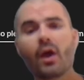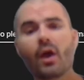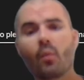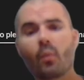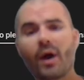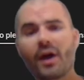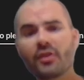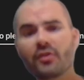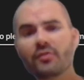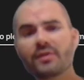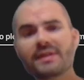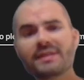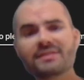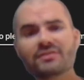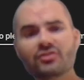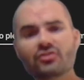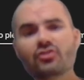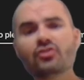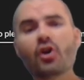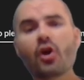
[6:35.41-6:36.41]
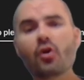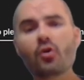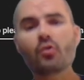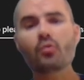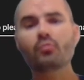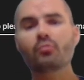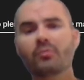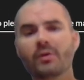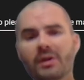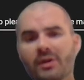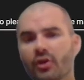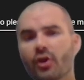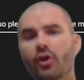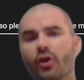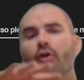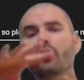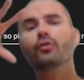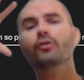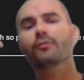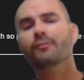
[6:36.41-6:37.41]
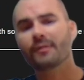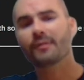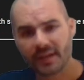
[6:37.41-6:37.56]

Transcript: While there is no curve